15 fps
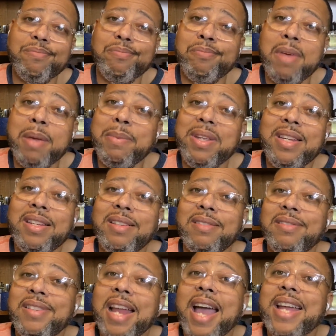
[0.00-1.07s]
maybe
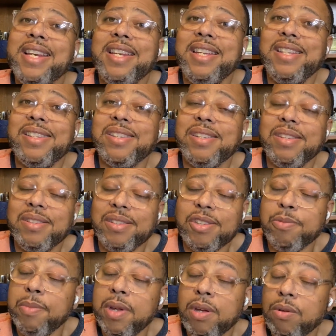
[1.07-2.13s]
90s
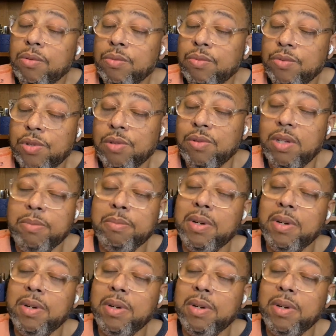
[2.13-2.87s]
smell to it.